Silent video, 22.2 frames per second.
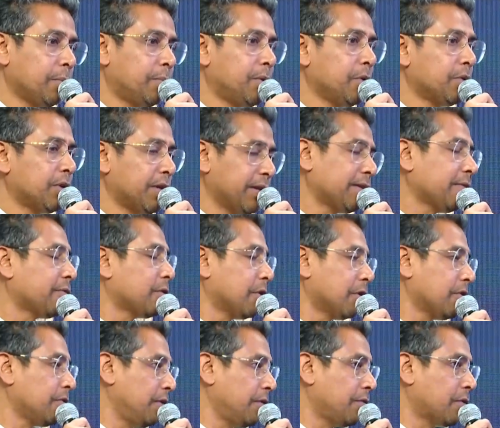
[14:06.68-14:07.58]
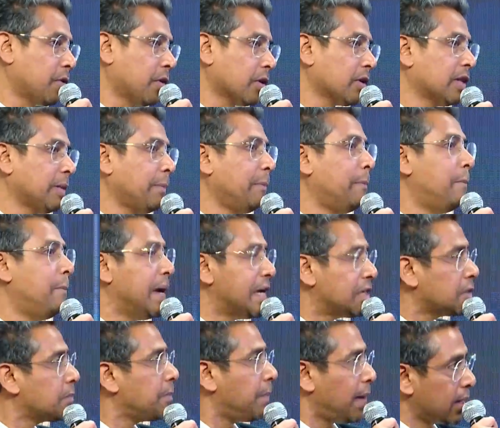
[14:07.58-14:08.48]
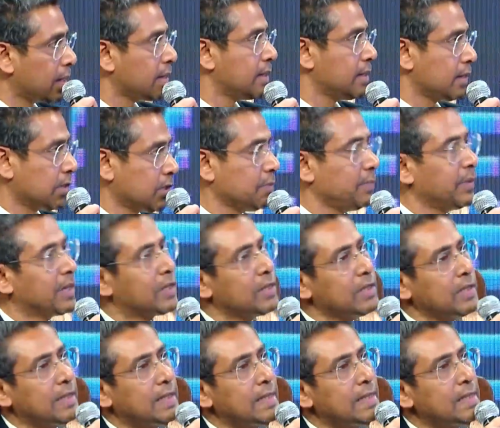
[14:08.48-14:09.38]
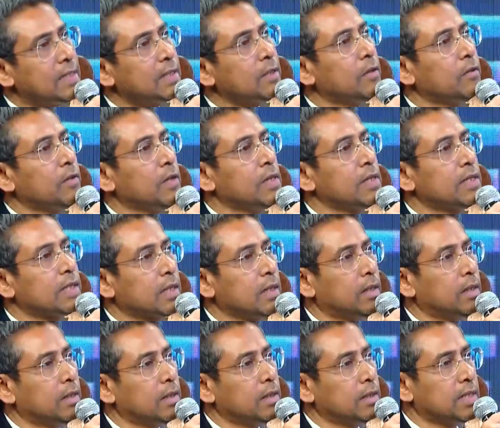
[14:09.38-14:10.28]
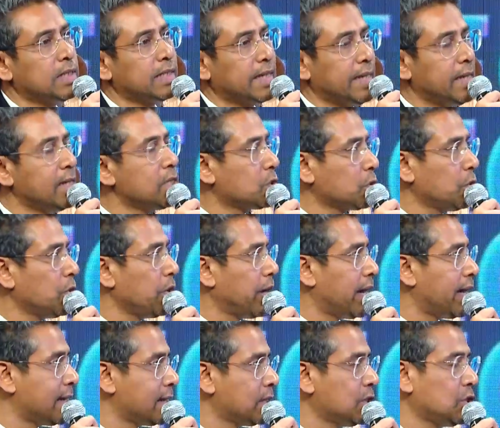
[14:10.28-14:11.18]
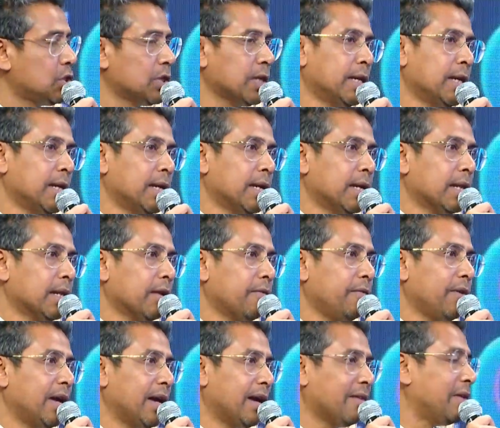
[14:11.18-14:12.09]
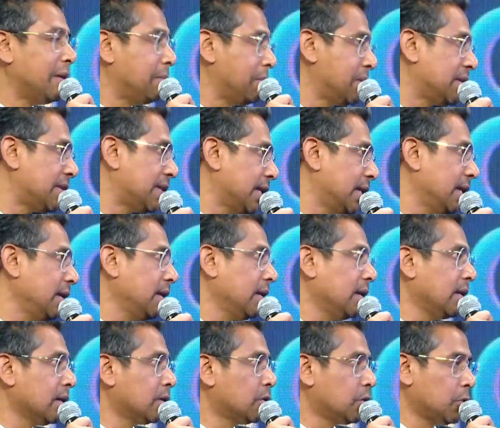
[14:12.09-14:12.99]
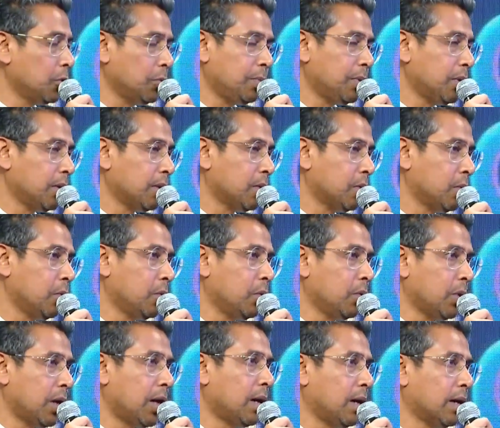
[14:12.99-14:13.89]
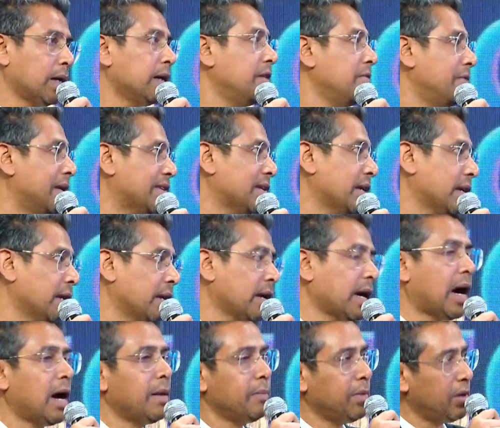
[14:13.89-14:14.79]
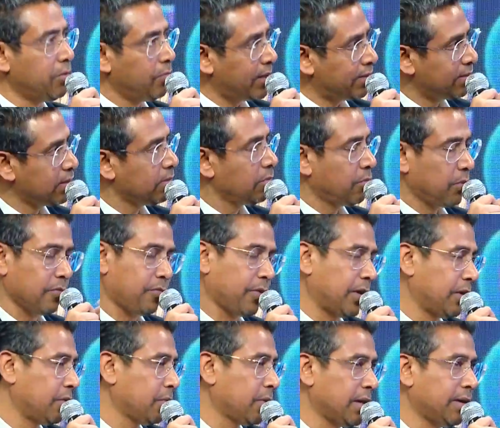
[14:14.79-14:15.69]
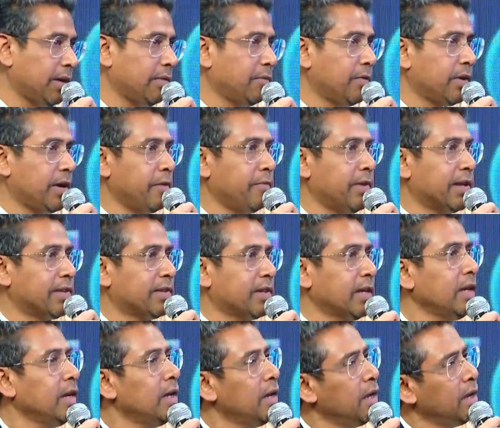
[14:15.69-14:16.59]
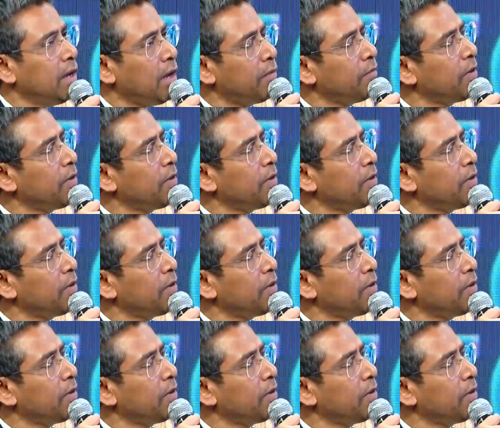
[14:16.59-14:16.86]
beauty is, of course, we've got the best partners, because it is the scale is so large that we have Embassy Group who are investing. I'm investing, phase one we're investing. And we